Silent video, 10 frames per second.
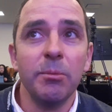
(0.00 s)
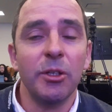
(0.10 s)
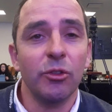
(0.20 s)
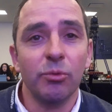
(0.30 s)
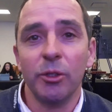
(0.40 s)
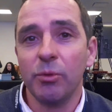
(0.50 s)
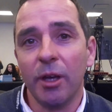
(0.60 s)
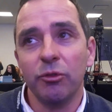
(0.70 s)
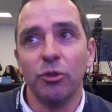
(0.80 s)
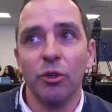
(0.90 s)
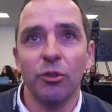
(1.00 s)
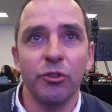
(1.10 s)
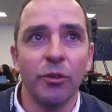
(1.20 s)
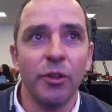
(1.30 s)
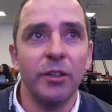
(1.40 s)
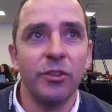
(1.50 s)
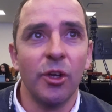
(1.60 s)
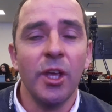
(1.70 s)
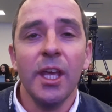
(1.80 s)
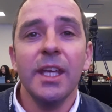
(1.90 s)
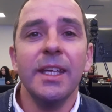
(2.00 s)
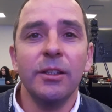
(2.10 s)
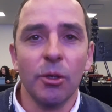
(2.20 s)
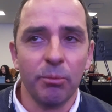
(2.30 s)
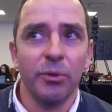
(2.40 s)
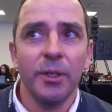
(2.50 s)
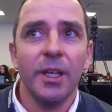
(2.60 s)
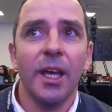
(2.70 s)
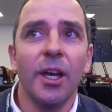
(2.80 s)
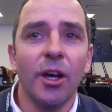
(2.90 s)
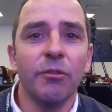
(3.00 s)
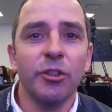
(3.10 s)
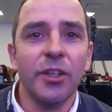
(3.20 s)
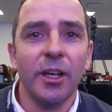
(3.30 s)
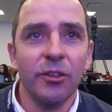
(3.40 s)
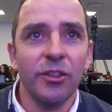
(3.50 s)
because what we have to know also that it's a heat up of the tires.